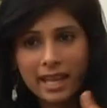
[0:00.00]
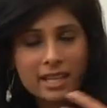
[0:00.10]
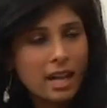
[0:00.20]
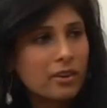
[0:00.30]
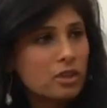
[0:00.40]

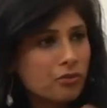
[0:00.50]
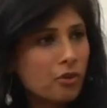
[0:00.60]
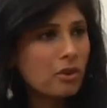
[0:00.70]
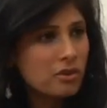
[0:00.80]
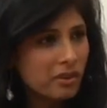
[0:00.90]
encourage
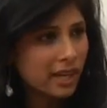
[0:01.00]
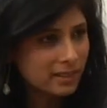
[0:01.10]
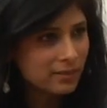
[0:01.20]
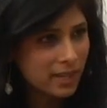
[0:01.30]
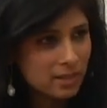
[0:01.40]
foreign
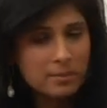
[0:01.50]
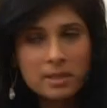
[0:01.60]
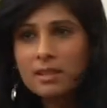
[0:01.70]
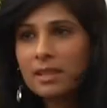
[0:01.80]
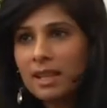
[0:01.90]
direct
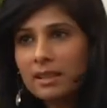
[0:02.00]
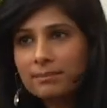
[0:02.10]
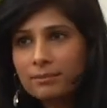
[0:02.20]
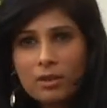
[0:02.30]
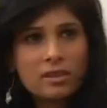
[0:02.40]
investment,
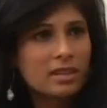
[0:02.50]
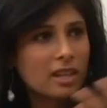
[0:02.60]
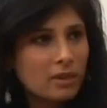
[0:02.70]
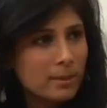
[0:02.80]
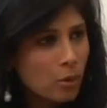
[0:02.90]
not
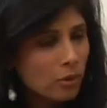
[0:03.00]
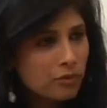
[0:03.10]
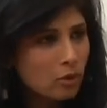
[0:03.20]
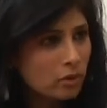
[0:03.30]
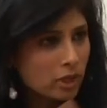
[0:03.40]
necessarily
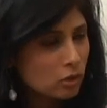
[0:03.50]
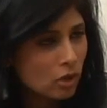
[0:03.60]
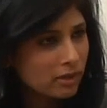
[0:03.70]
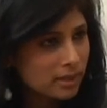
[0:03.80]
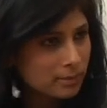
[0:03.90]
portfolio
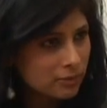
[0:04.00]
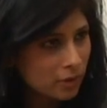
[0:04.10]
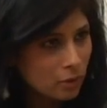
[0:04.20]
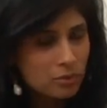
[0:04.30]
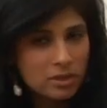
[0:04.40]
short-term
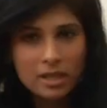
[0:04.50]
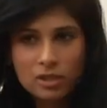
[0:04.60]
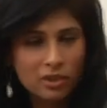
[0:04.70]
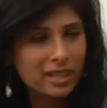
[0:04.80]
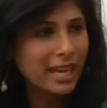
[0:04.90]
flows.
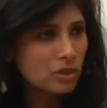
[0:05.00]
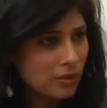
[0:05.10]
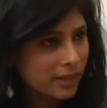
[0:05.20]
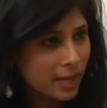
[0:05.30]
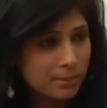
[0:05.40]
So the
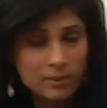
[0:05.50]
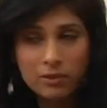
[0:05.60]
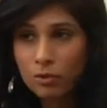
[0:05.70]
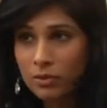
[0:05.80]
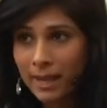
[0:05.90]
nature of capital
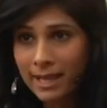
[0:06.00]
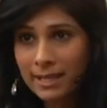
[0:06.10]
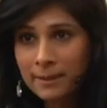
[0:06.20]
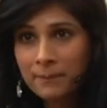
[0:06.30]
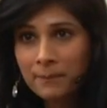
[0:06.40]
flows
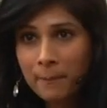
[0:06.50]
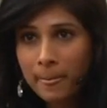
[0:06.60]
matter.